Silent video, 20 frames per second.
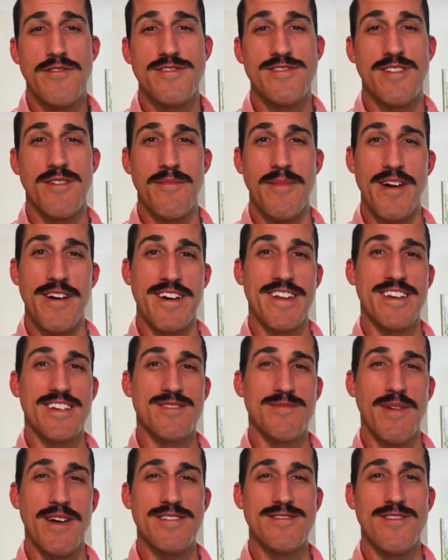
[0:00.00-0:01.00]
and American
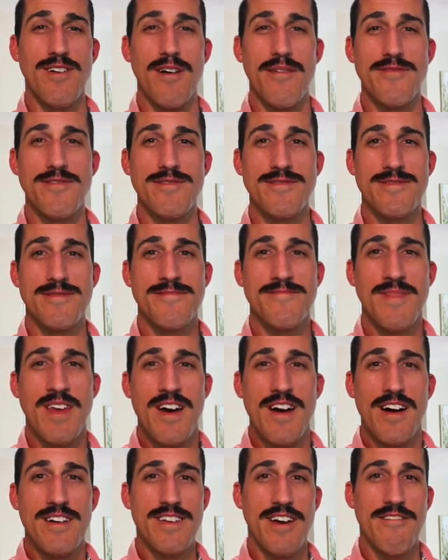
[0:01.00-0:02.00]
Express offers
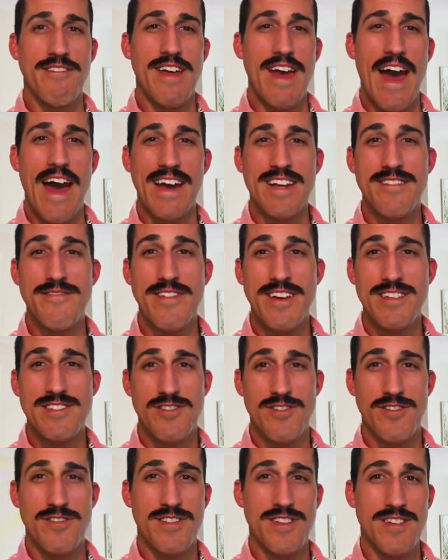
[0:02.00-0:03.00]
allow you to activate
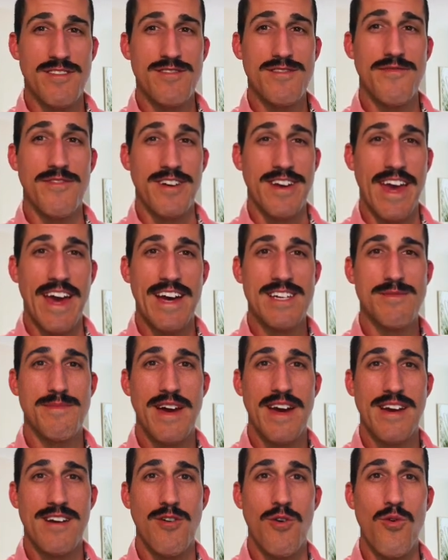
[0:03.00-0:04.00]
certain deals for
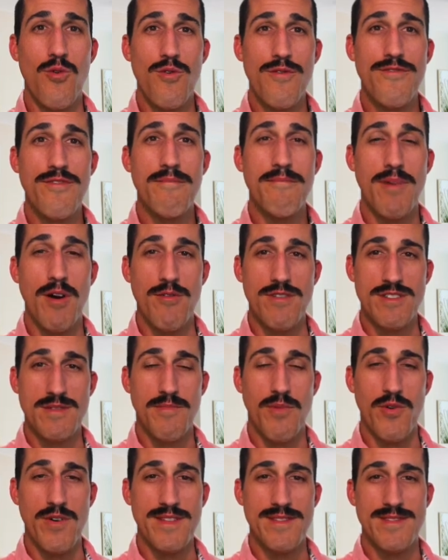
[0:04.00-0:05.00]
cashback or for bonus
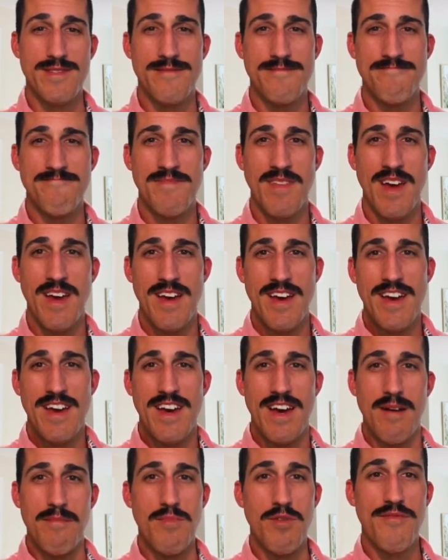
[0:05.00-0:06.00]
points.
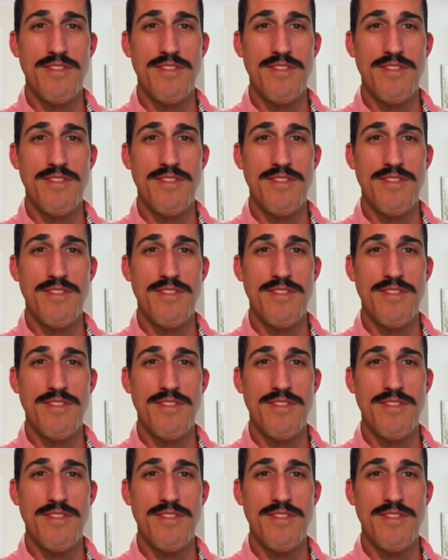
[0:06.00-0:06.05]
And moving